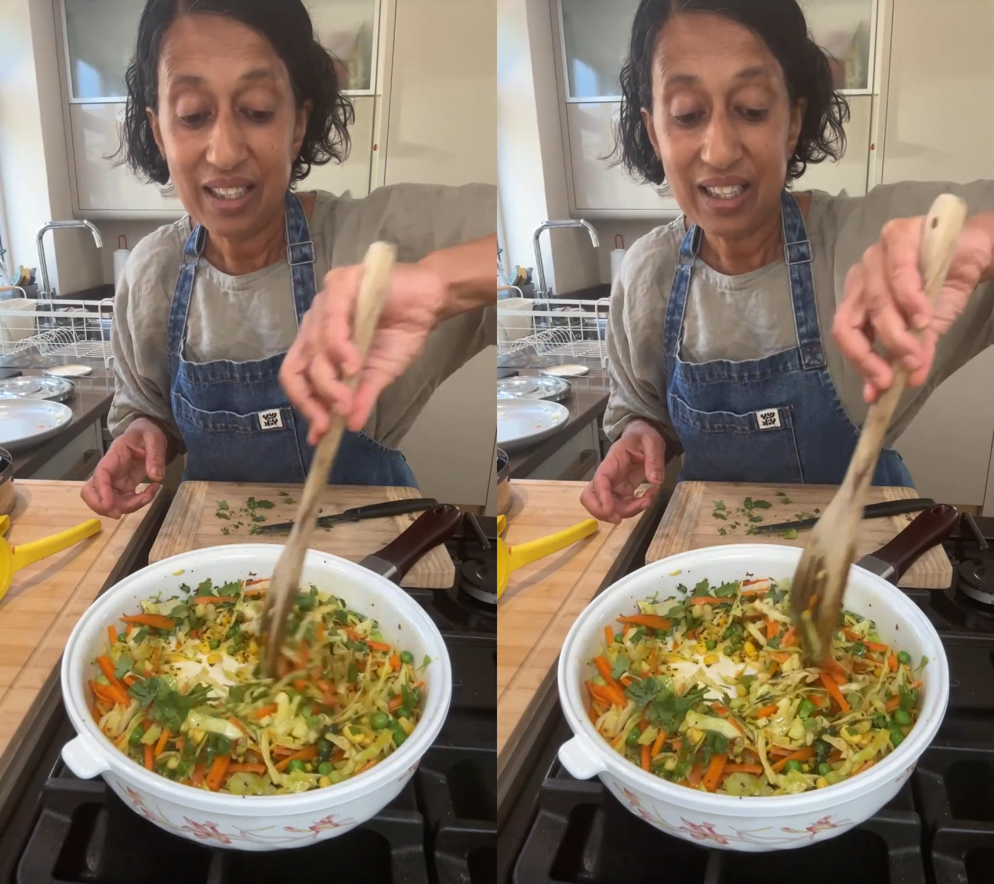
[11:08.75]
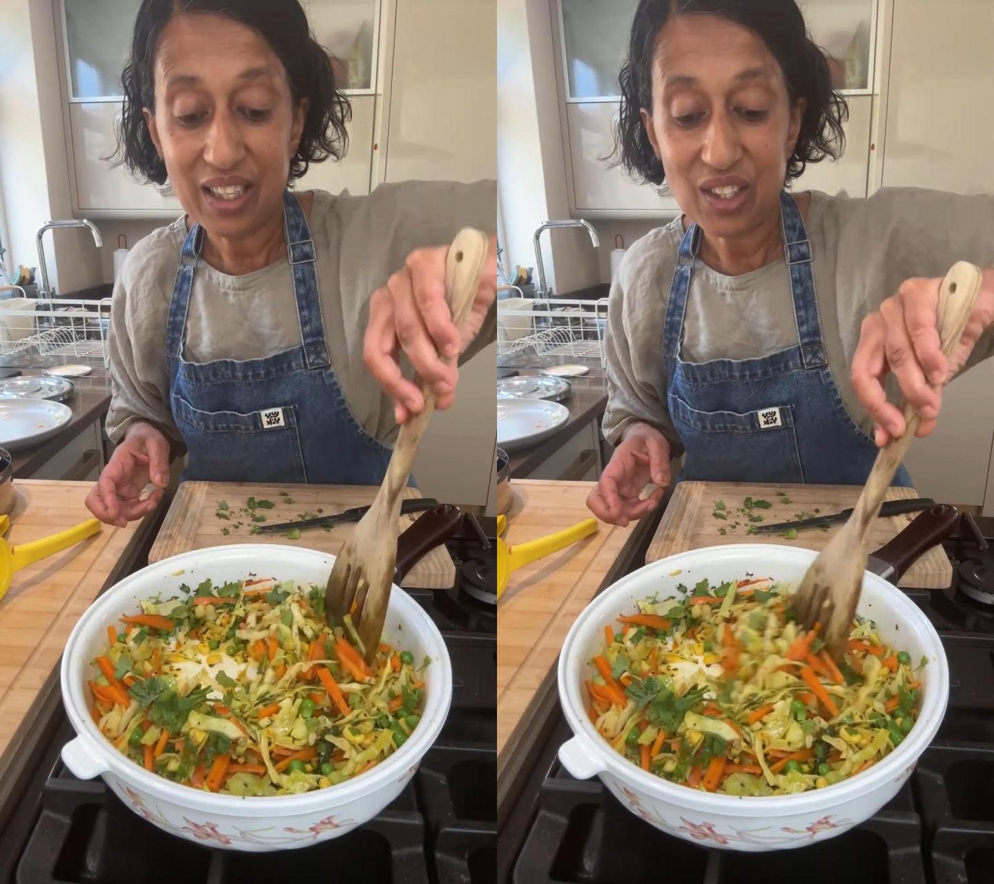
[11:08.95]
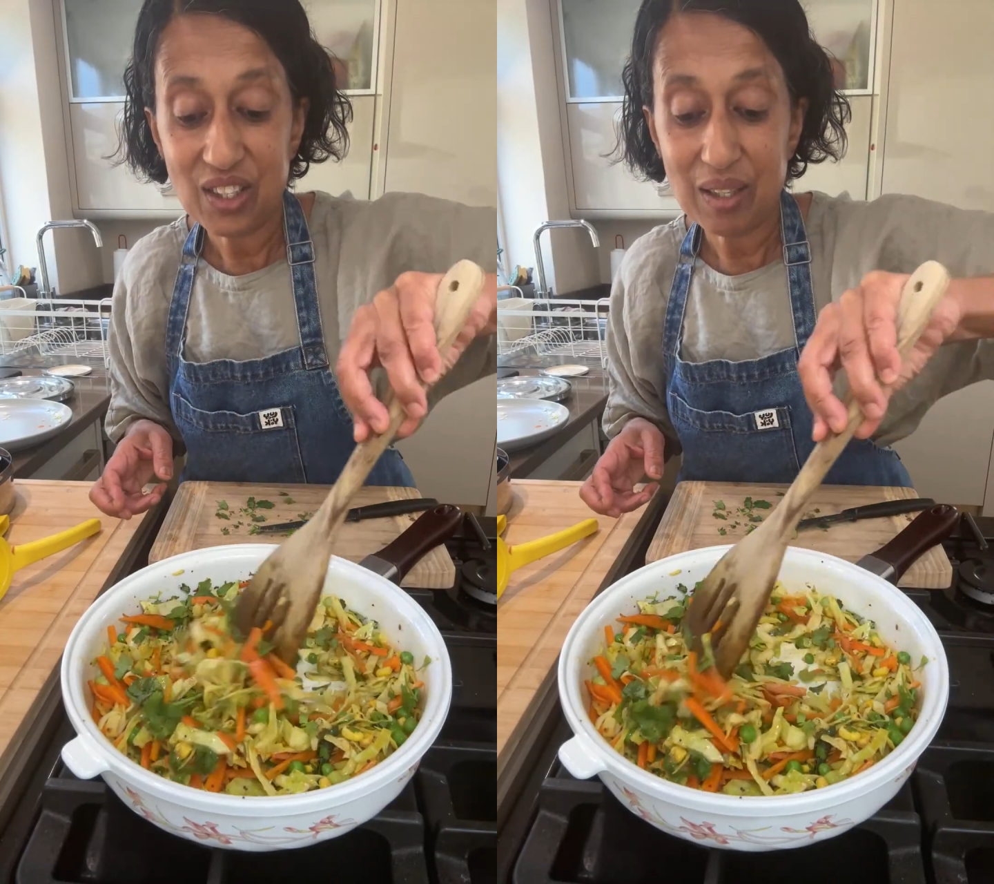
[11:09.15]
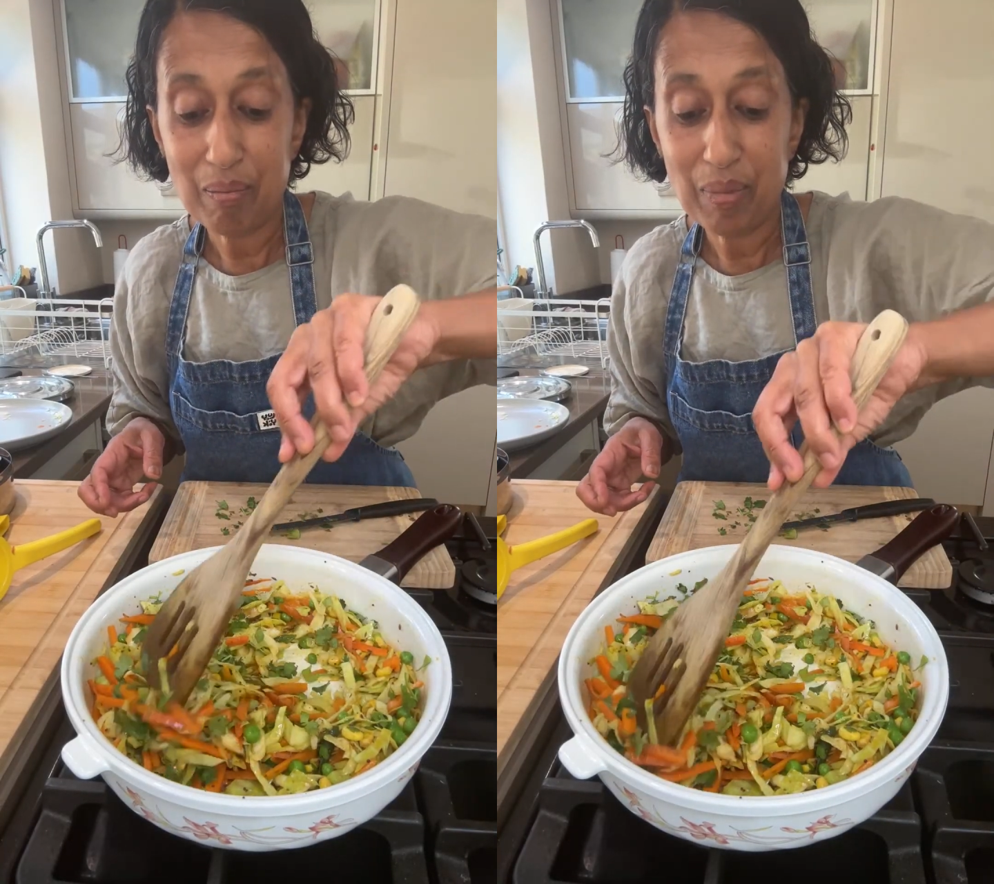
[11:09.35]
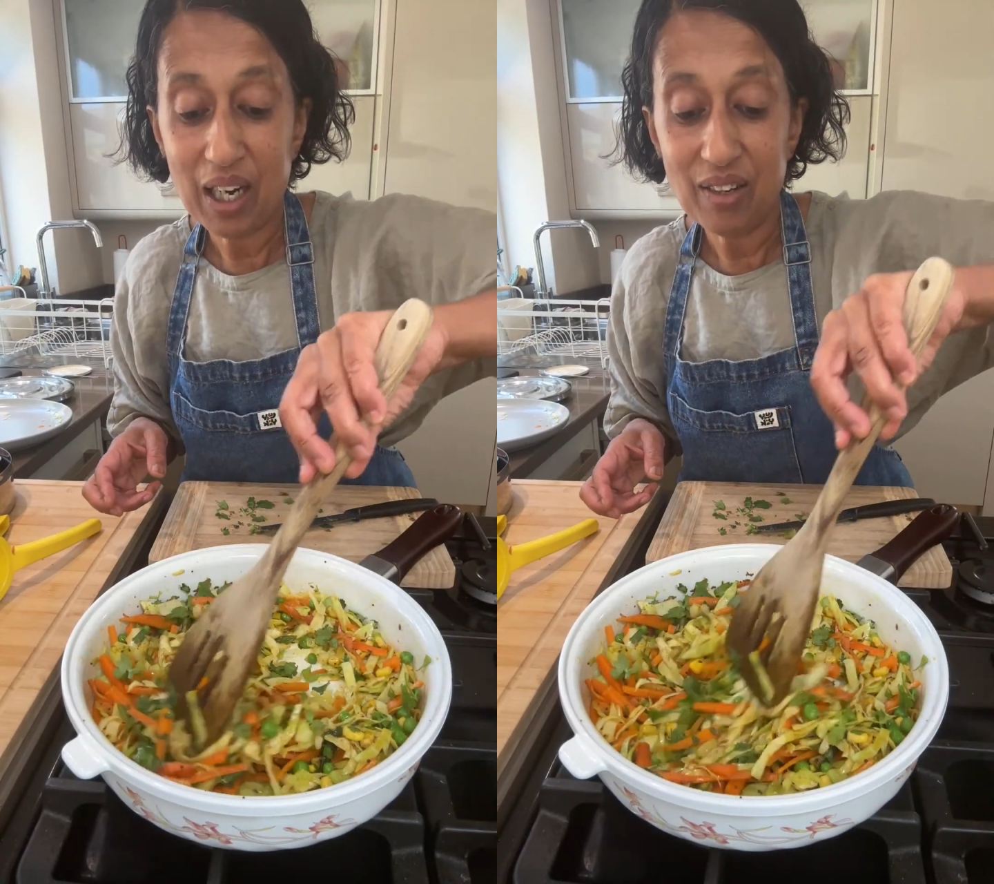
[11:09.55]
dish
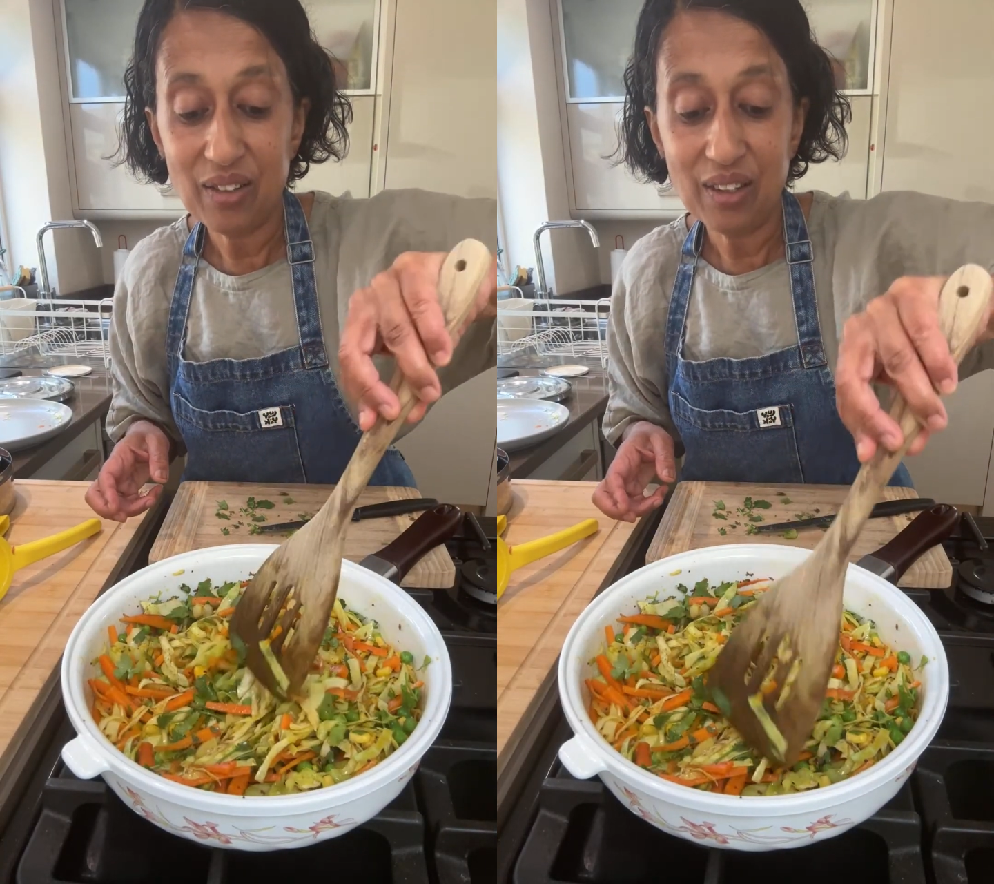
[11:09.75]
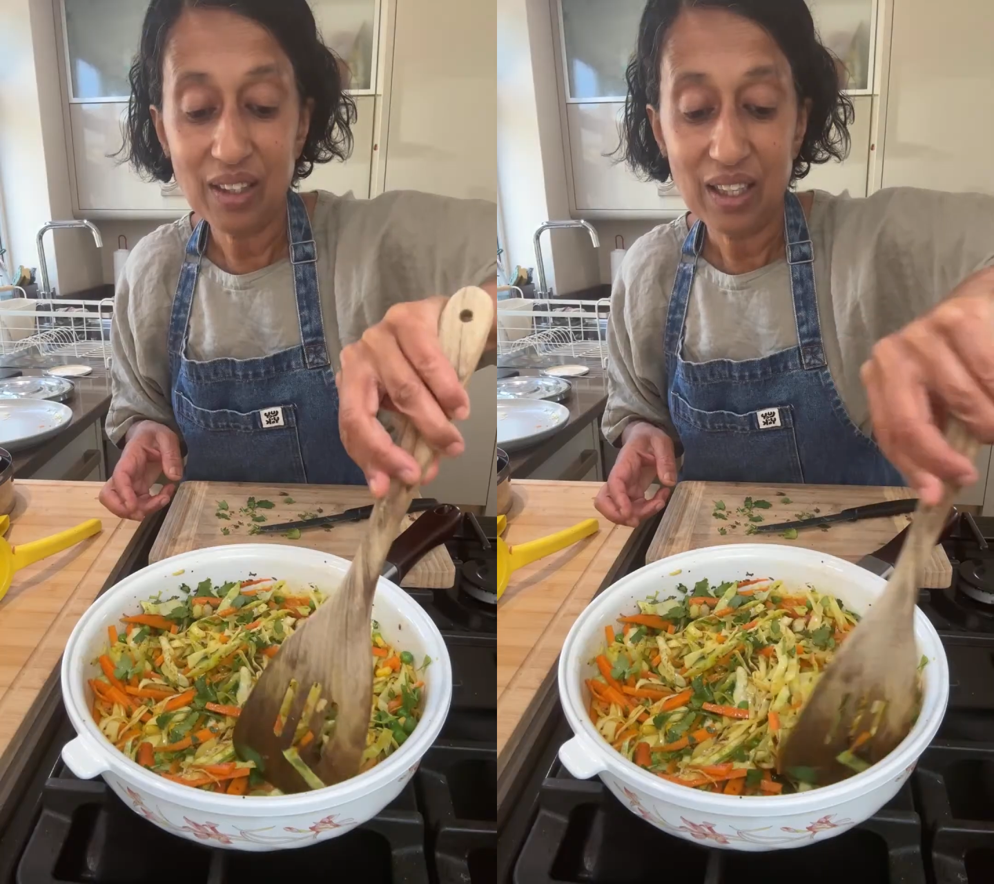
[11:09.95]
Sambaro.